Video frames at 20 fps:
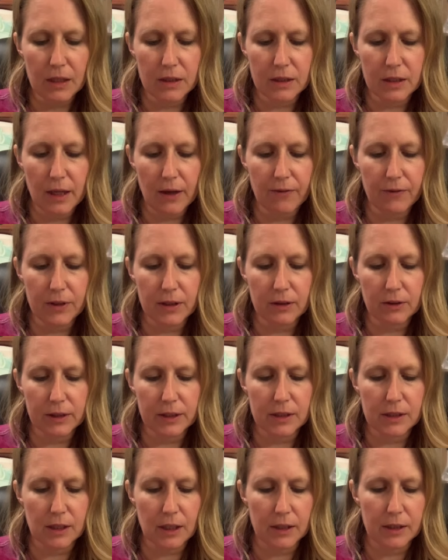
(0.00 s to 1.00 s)
definitely
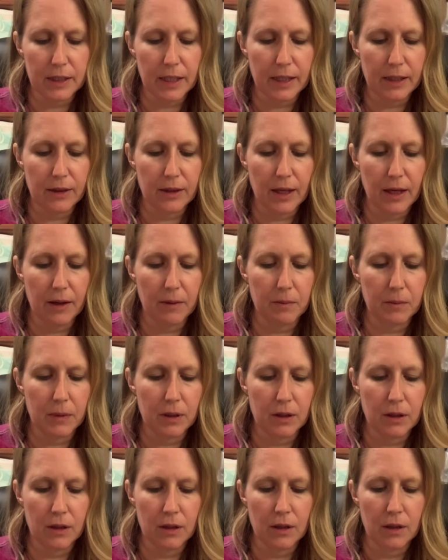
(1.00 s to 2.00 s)
sauteed them
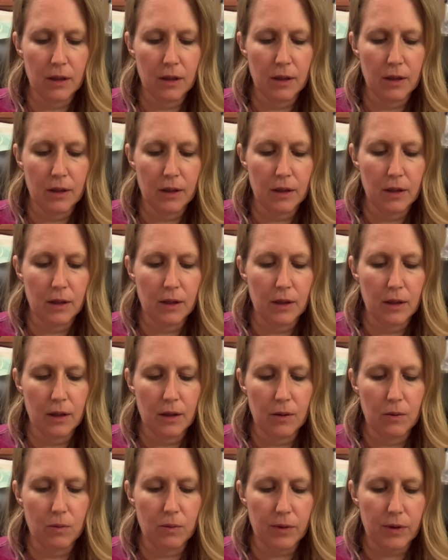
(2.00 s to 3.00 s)

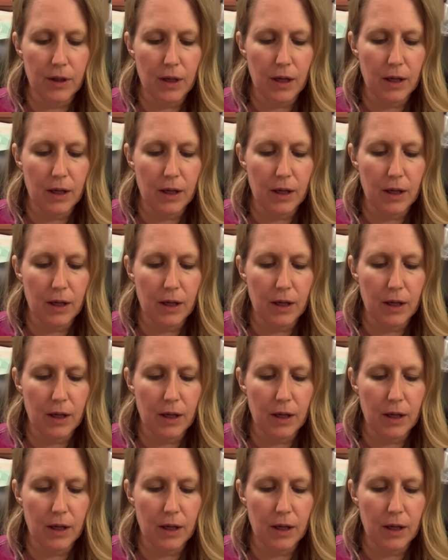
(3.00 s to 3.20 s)
with